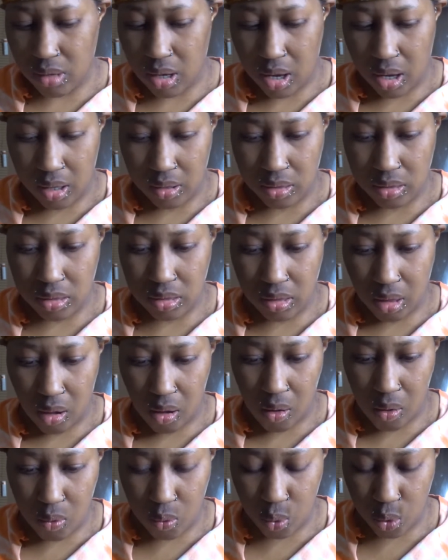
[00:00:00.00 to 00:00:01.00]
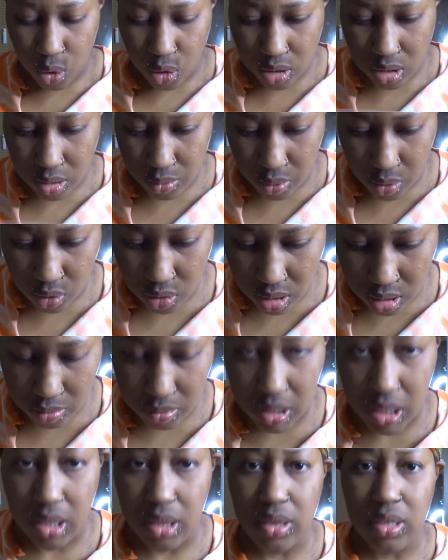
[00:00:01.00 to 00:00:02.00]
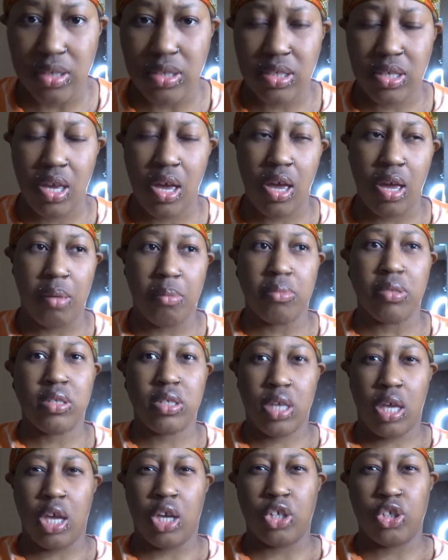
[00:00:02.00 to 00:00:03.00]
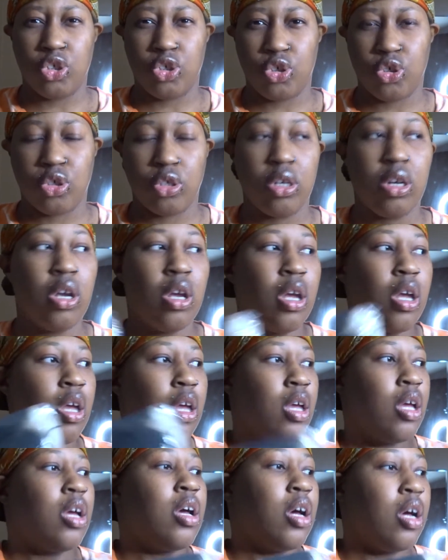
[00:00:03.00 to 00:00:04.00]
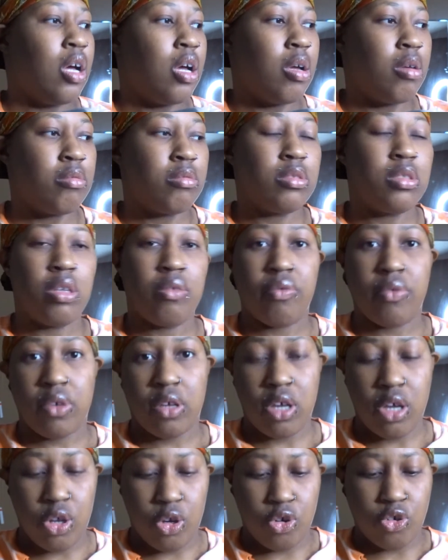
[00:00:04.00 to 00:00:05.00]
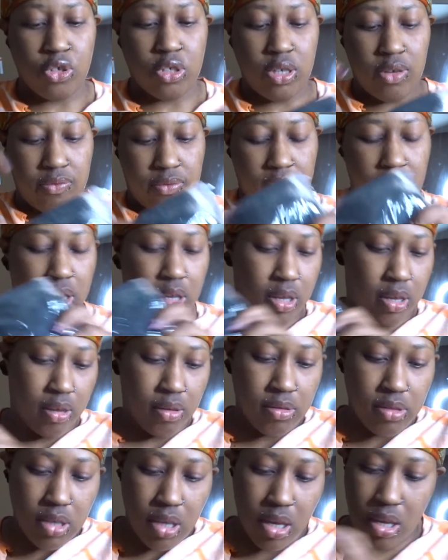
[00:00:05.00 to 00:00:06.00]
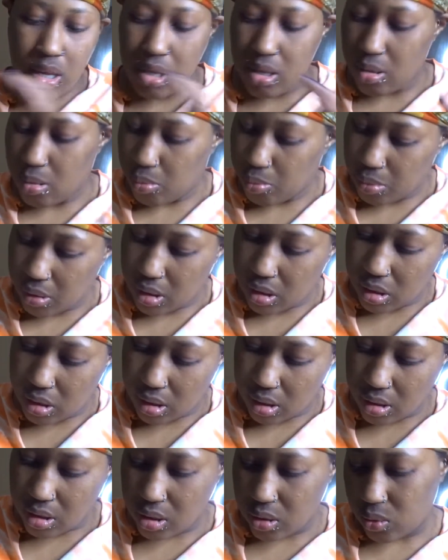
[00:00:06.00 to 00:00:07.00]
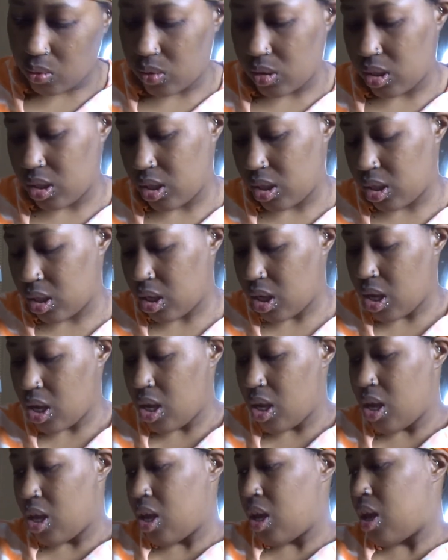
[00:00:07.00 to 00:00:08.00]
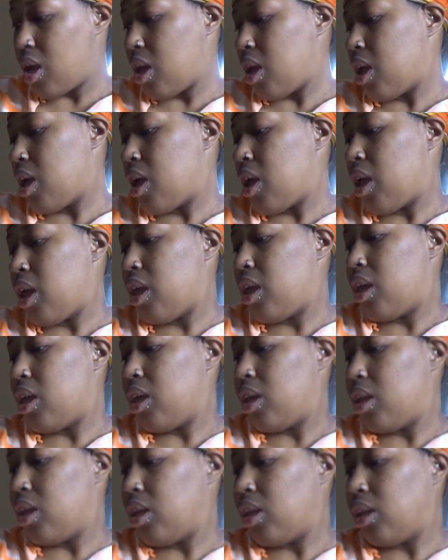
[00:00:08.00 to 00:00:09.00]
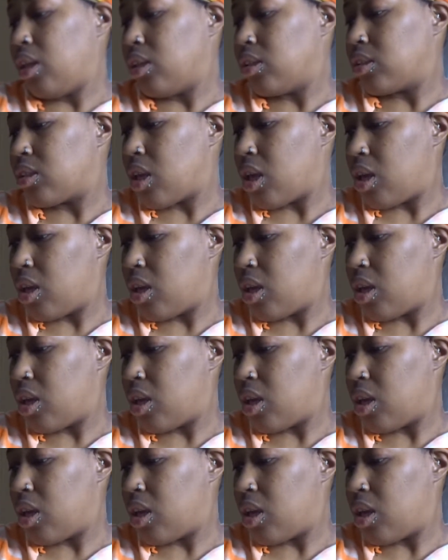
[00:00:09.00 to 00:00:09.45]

I thought were supposed to be the same texture, different colors, different lengths, but this one is